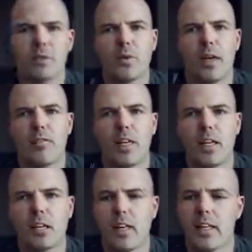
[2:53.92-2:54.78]
it's
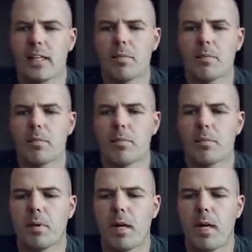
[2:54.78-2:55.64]
very light, and
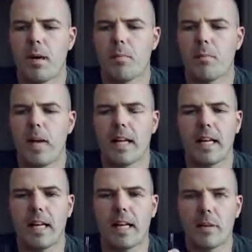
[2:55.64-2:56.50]

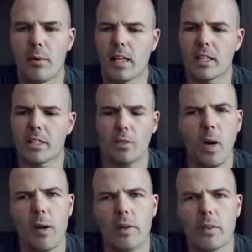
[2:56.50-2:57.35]
I realised,
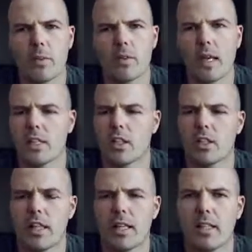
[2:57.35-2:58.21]
wow, I don't
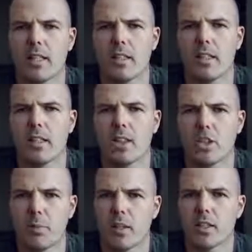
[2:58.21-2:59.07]
actually like
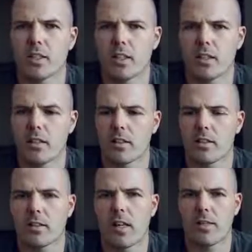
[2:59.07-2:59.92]
spinners that are
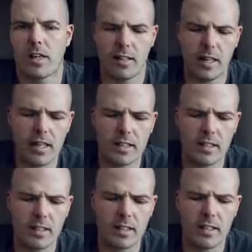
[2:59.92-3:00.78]
that light.